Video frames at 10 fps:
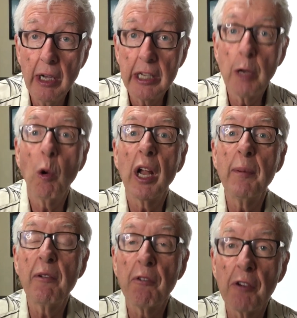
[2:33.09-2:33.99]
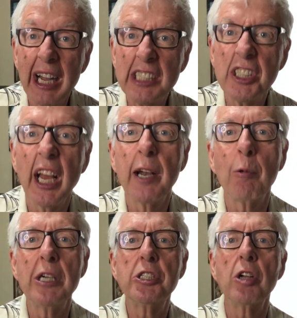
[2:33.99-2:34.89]
You want to be fresh and
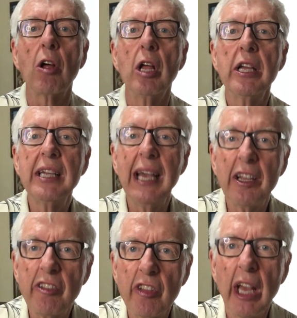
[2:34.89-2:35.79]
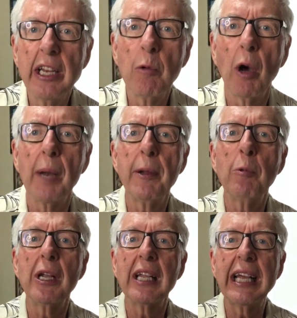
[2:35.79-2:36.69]
original. Yes, and you want to be
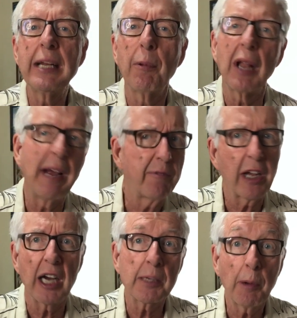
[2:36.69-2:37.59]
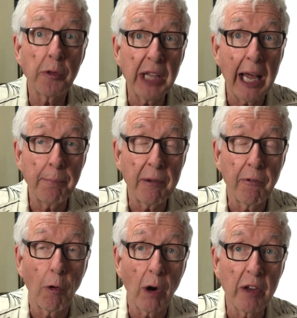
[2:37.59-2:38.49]
relatable. I've talked about that
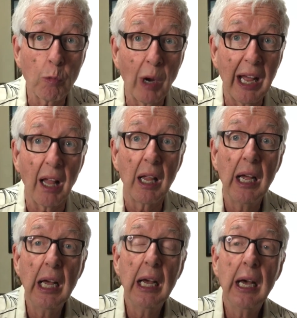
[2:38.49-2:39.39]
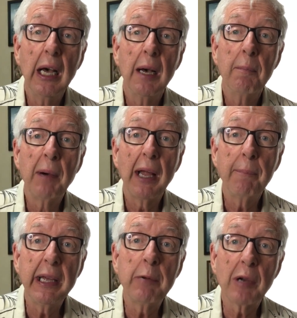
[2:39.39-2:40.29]
before as well. But
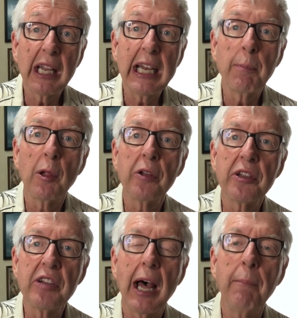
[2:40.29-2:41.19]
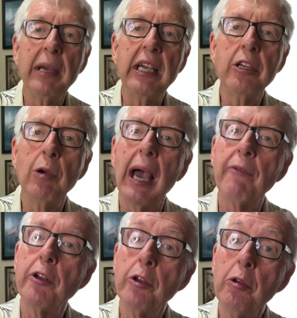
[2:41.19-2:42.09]
being relatable does not mean you
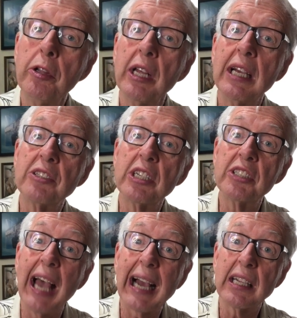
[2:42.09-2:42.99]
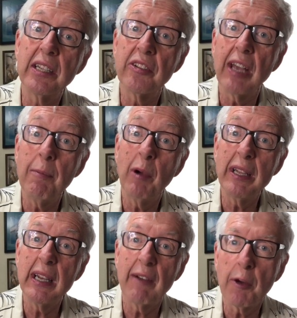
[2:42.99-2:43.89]
have to do things exactly the same way
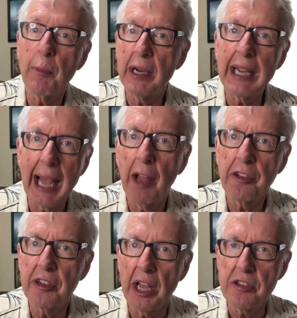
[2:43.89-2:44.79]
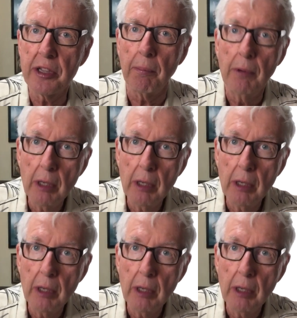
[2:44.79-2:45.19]
that everybody else does them.